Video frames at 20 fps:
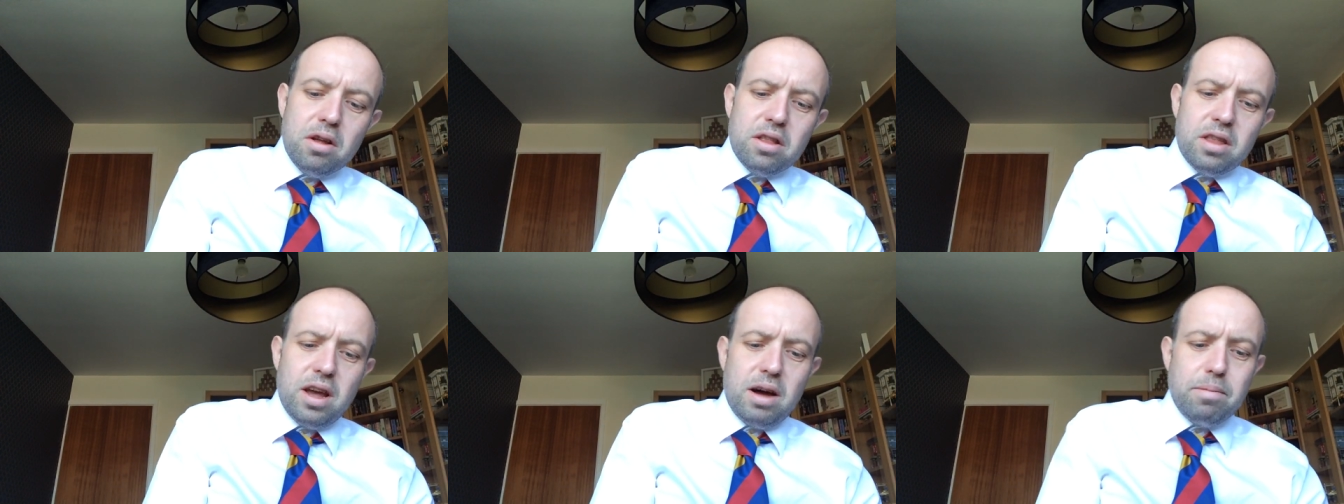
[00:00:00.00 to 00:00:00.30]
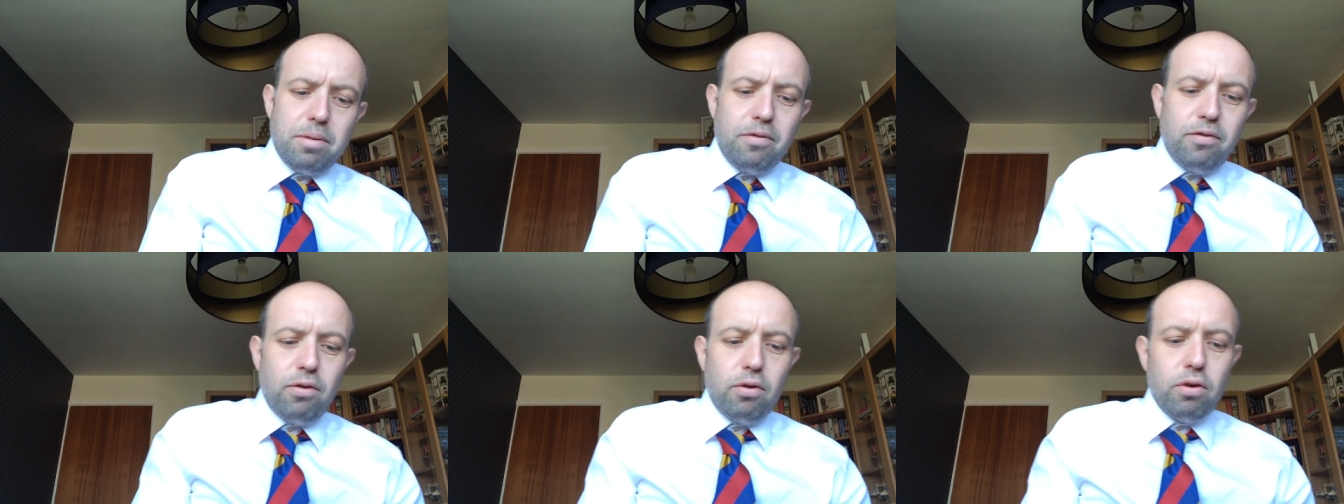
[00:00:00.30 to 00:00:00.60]
Now,
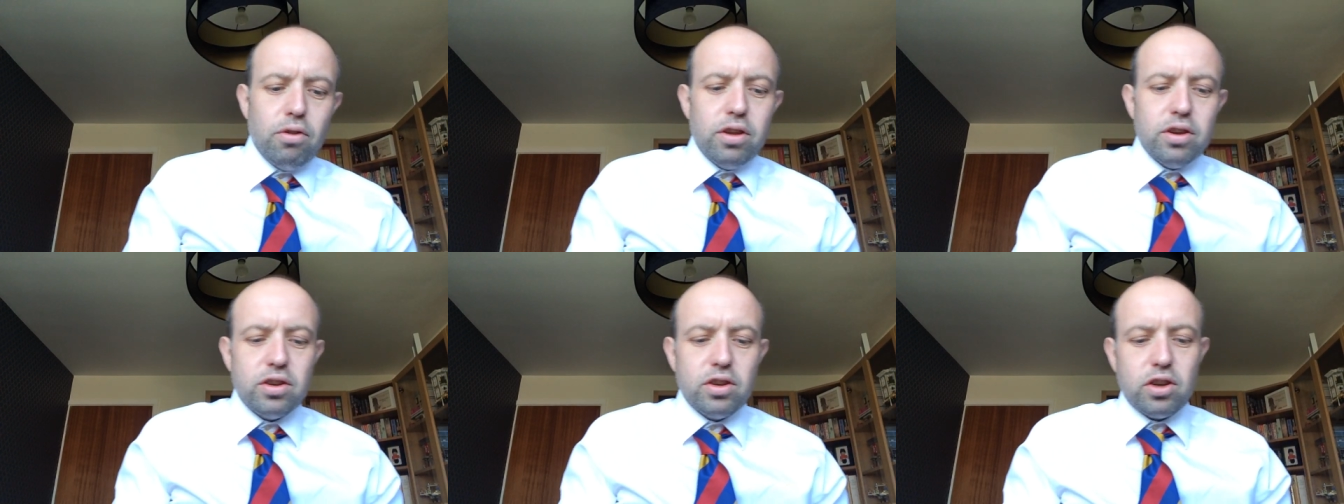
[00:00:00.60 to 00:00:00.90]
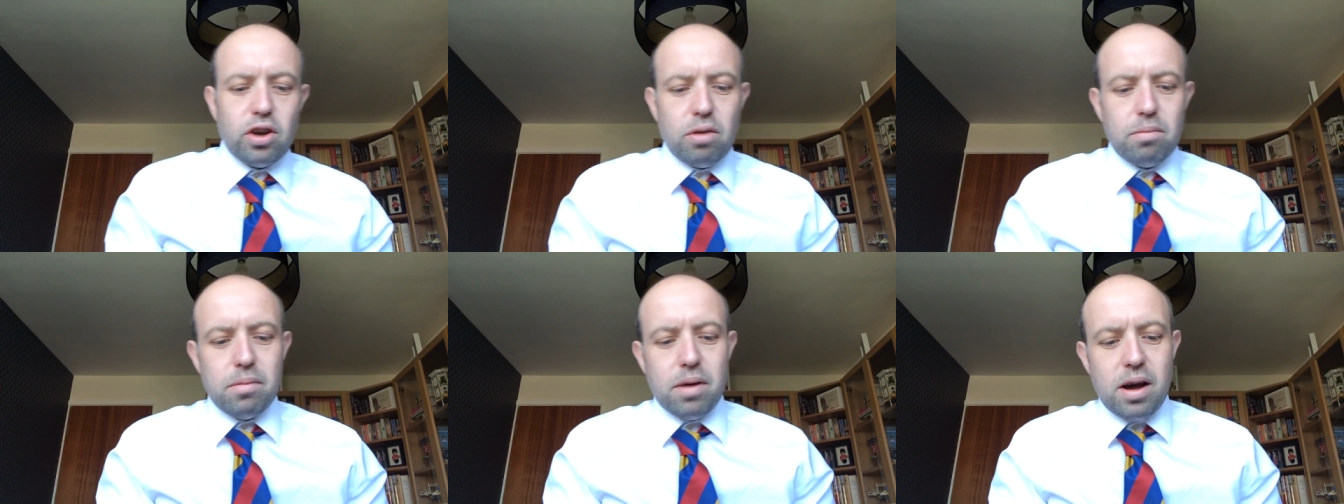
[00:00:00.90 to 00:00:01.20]
before the
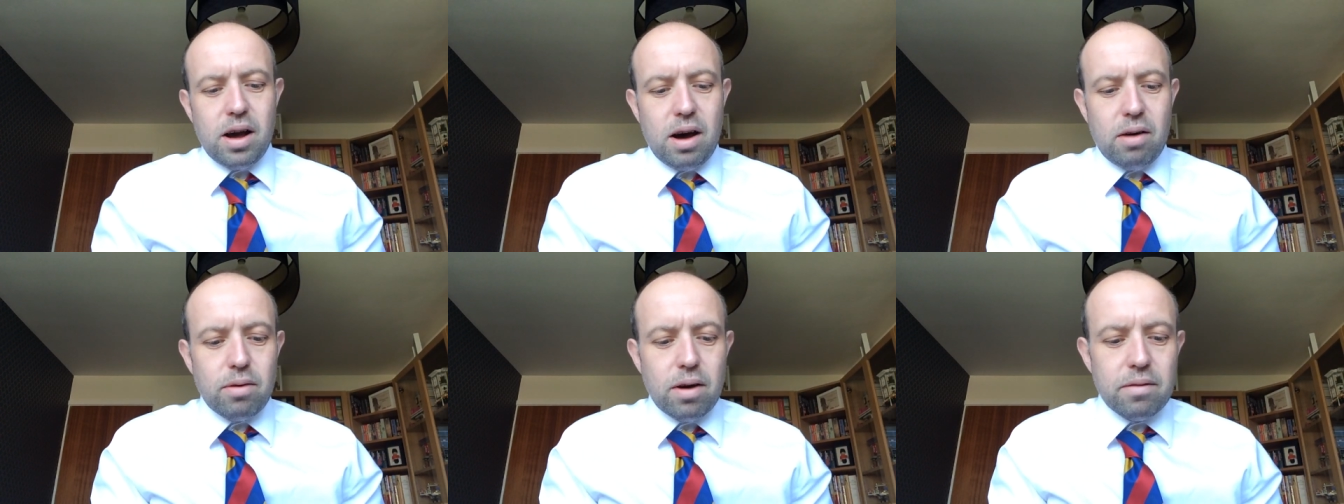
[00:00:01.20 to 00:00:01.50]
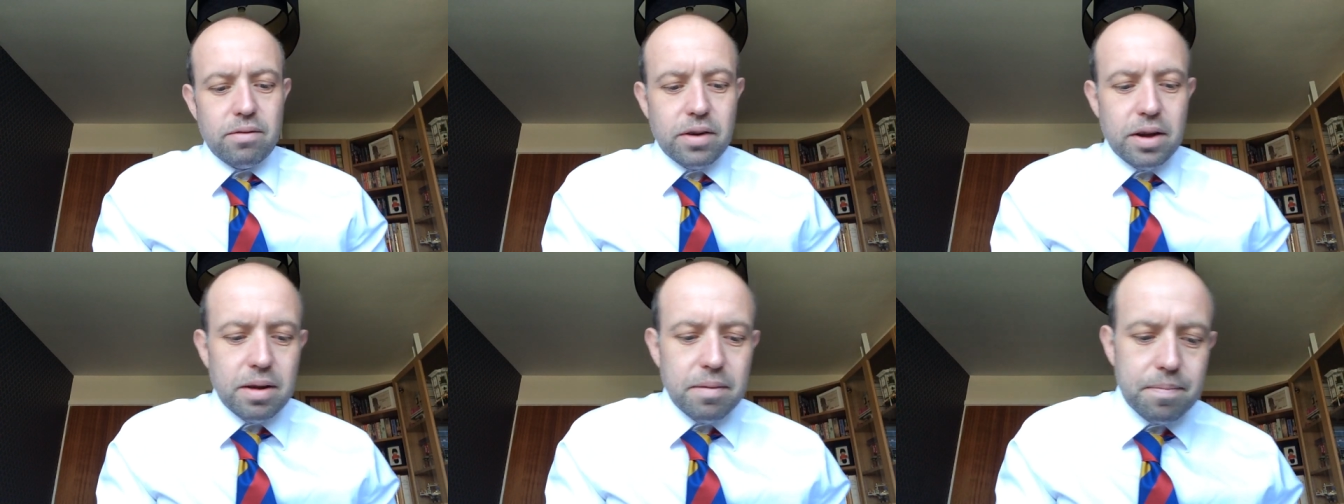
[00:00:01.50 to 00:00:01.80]
Somme,
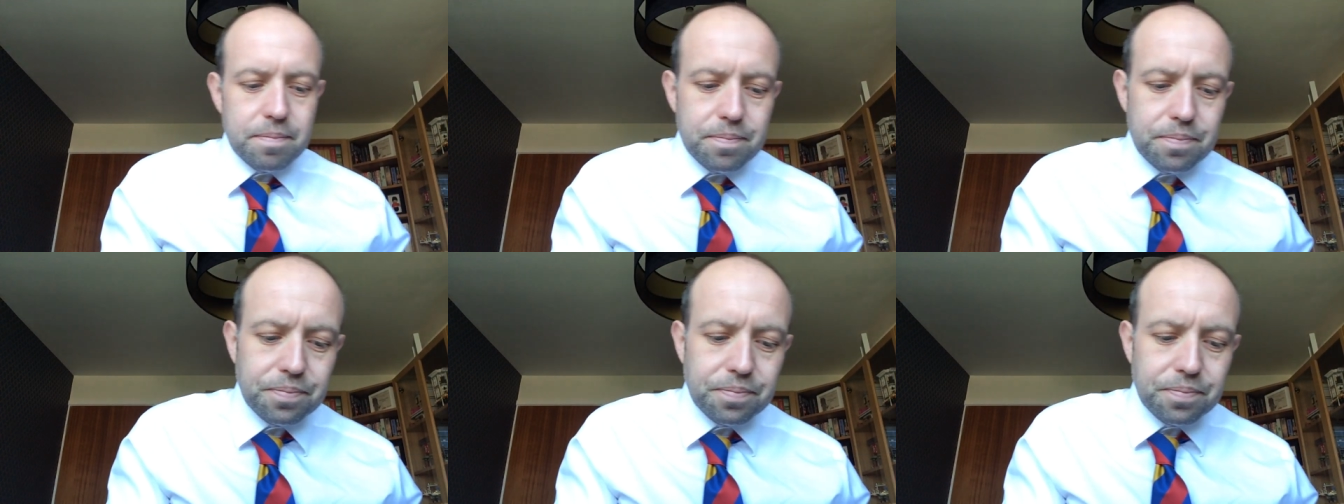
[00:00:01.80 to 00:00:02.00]
however,